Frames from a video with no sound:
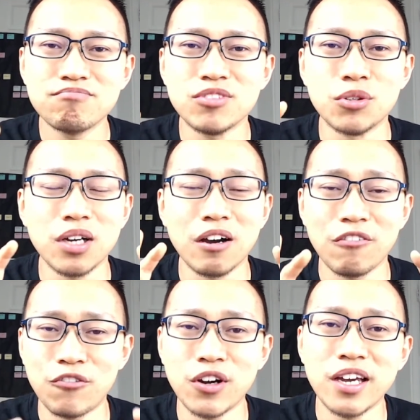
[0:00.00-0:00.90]
You're not
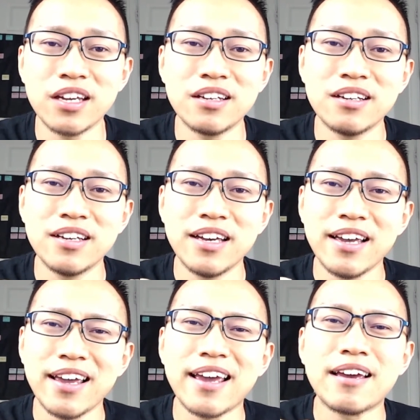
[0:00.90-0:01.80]
afraid,
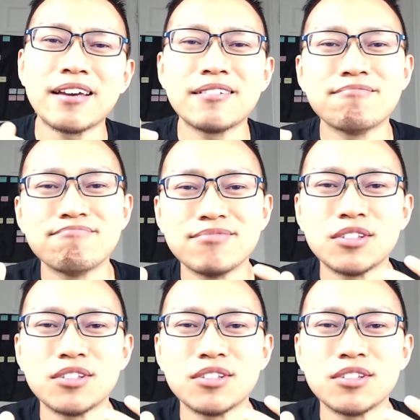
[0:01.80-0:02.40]
and